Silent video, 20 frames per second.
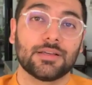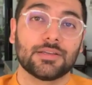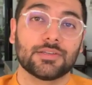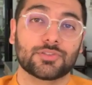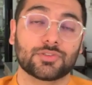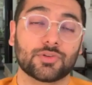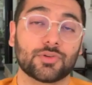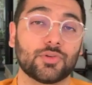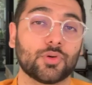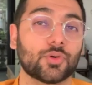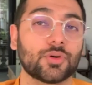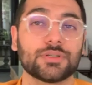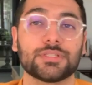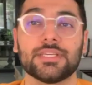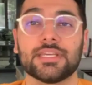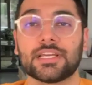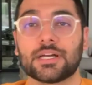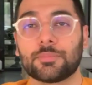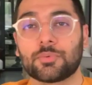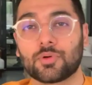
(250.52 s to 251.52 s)
So don't
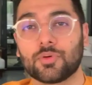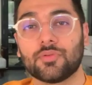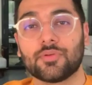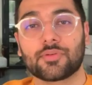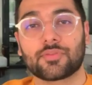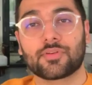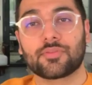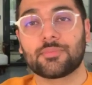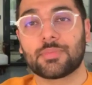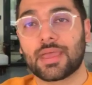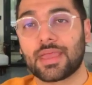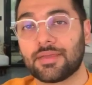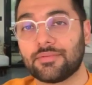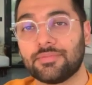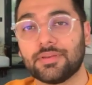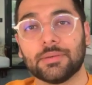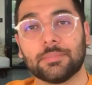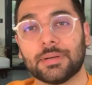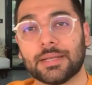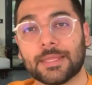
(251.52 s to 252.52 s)
seek approval from
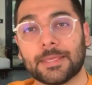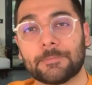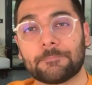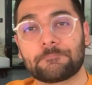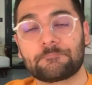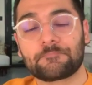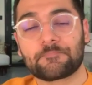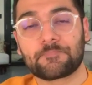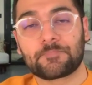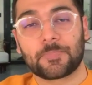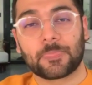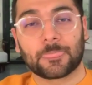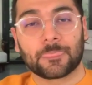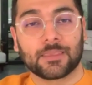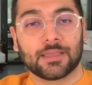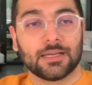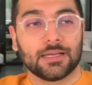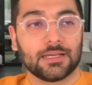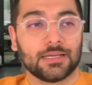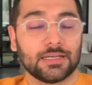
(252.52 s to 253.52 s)
everybody.
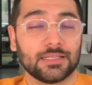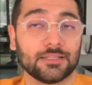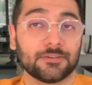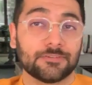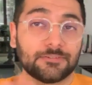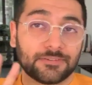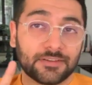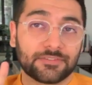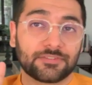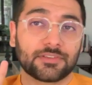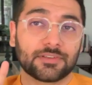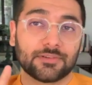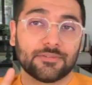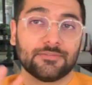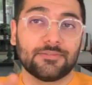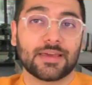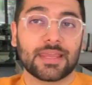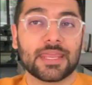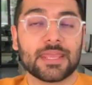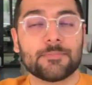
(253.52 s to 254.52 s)
The fifth
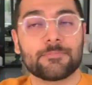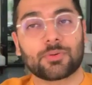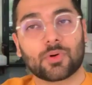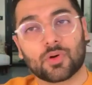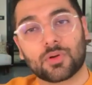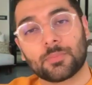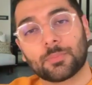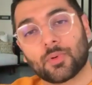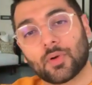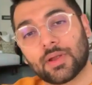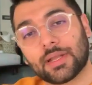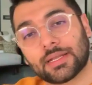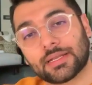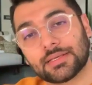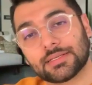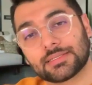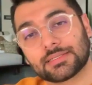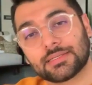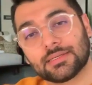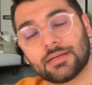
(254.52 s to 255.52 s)
very important point
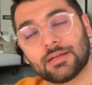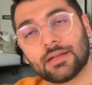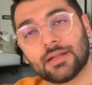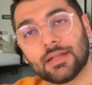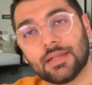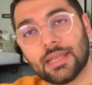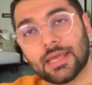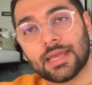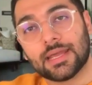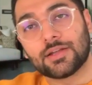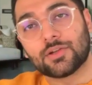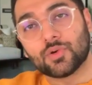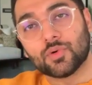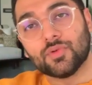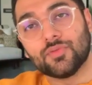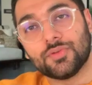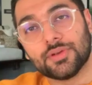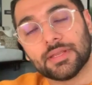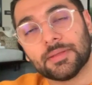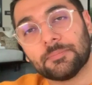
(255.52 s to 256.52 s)
is, dare
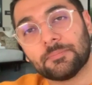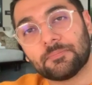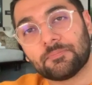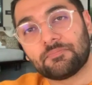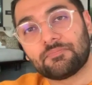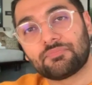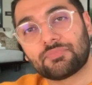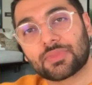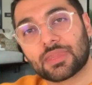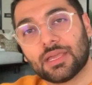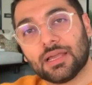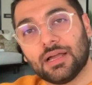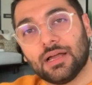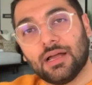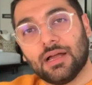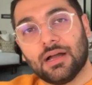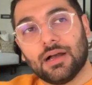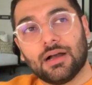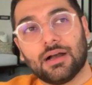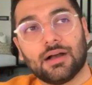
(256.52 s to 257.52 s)
to dream.
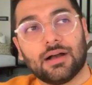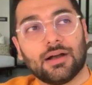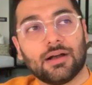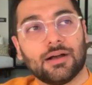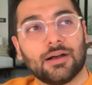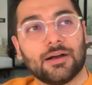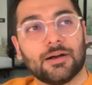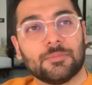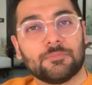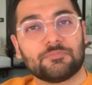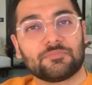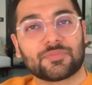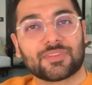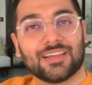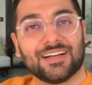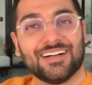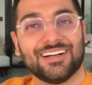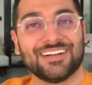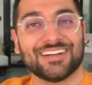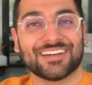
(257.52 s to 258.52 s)
Uh,
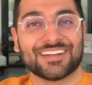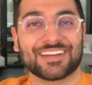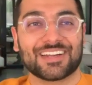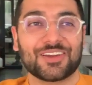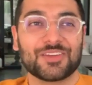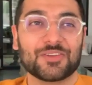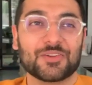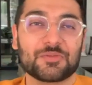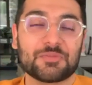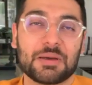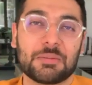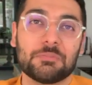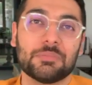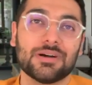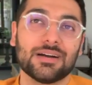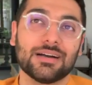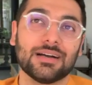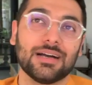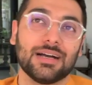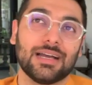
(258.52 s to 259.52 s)
now you
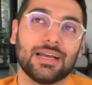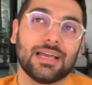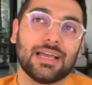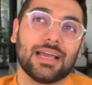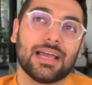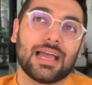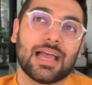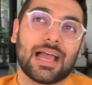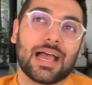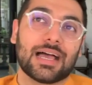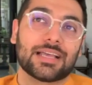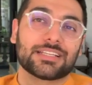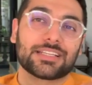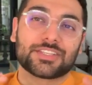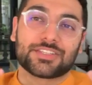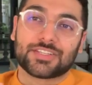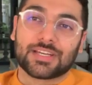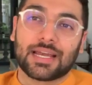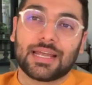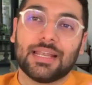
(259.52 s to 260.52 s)
remember, as
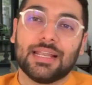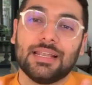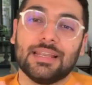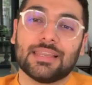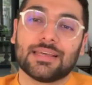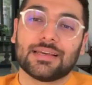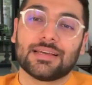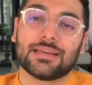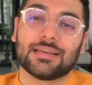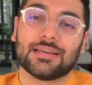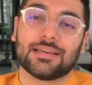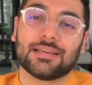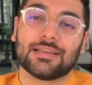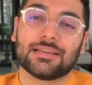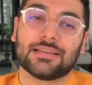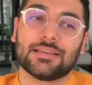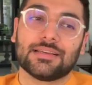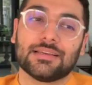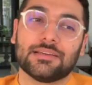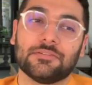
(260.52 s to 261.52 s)
a child,
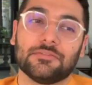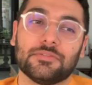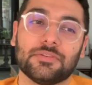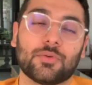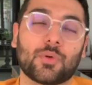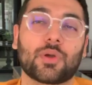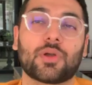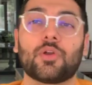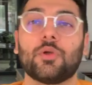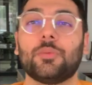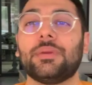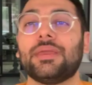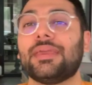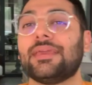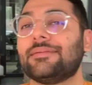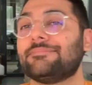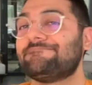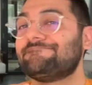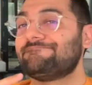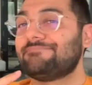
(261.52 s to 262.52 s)
we wanted to
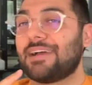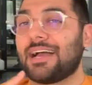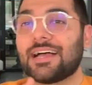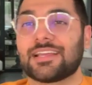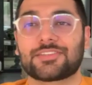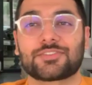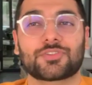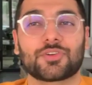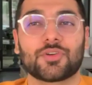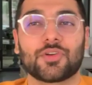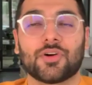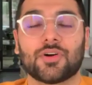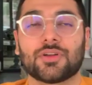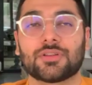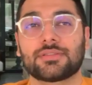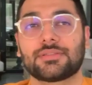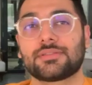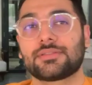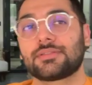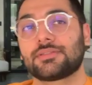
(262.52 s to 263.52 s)
be
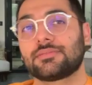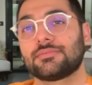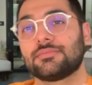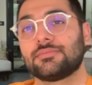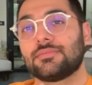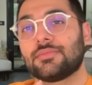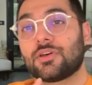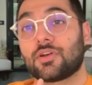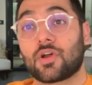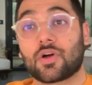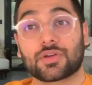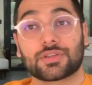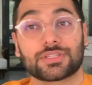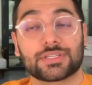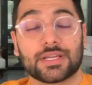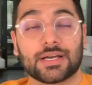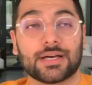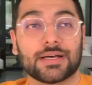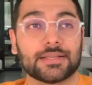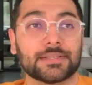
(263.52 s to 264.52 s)
astronauts, rock
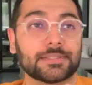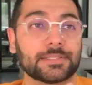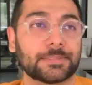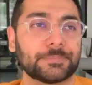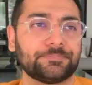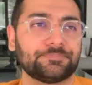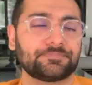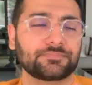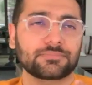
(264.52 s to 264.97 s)
stars,